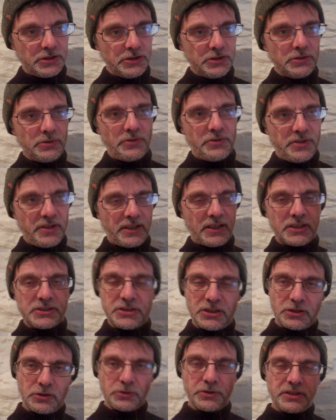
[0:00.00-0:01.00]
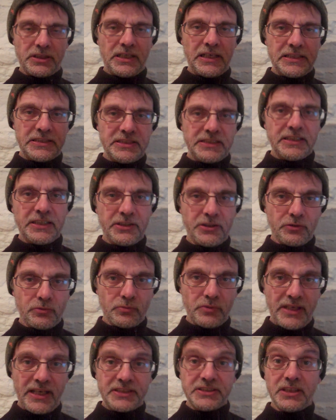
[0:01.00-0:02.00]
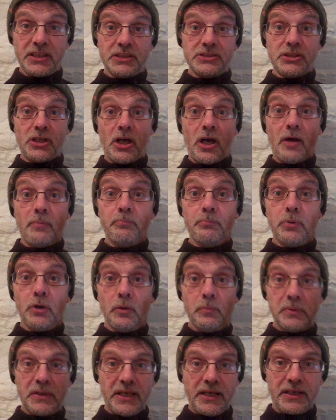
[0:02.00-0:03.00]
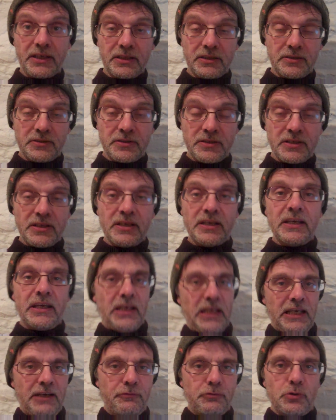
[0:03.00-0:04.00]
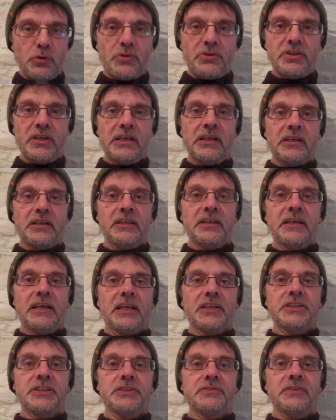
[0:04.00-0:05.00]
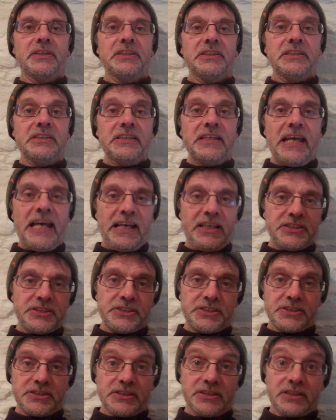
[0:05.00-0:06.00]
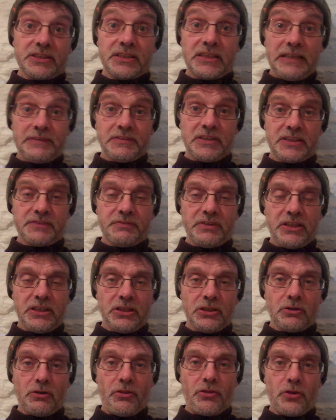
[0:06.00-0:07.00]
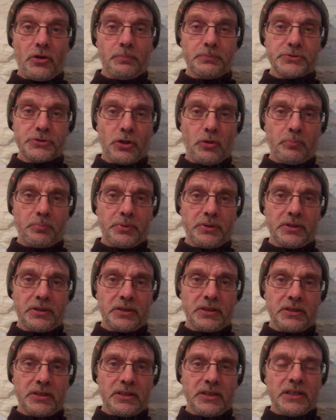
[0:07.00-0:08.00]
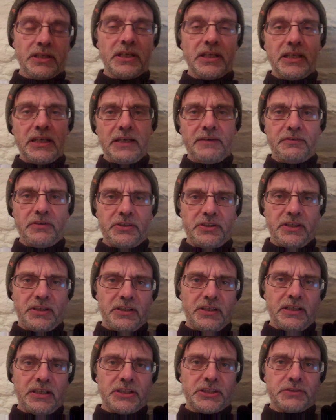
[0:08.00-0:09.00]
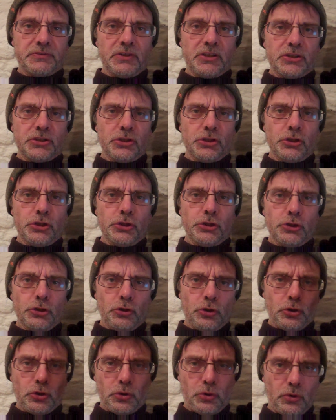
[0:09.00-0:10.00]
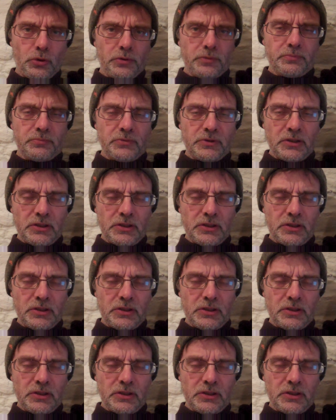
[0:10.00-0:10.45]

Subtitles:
Do you think it's a good idea that ratings are public? If you think the answer is yes, give this video a thumbs up. If you think the answer is no,